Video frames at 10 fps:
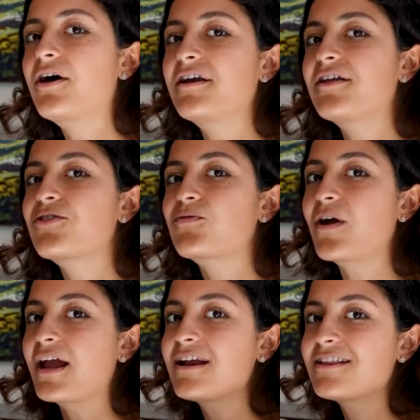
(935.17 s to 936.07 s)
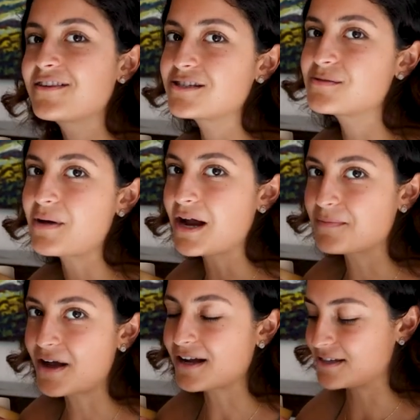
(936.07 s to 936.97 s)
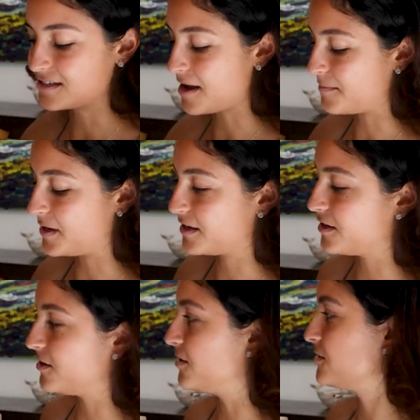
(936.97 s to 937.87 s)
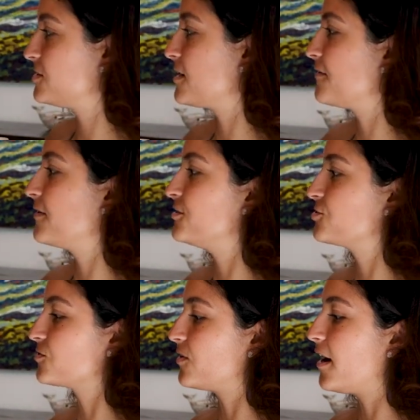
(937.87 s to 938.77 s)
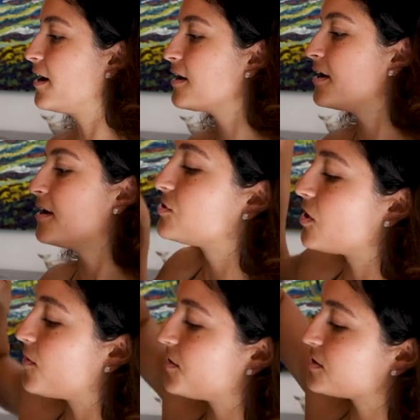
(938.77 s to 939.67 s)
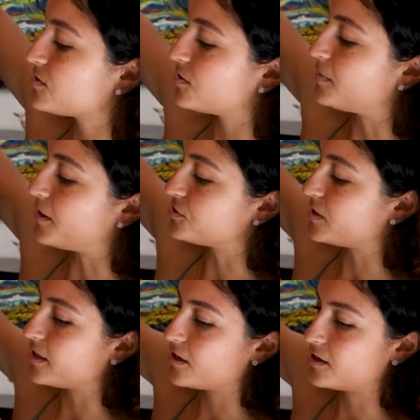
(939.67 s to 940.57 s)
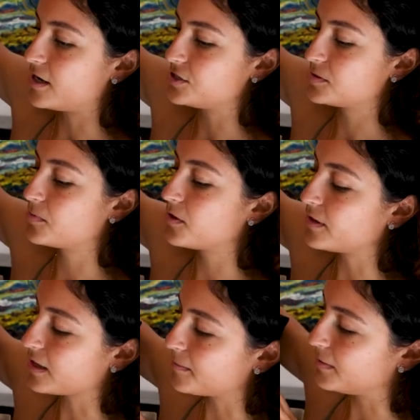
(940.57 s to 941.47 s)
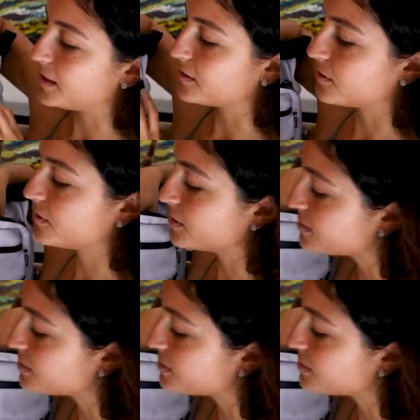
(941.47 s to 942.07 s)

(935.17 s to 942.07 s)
on in the rain and this backpack has kept my gear safe and dry. So in this little pouch right here, I just put like many little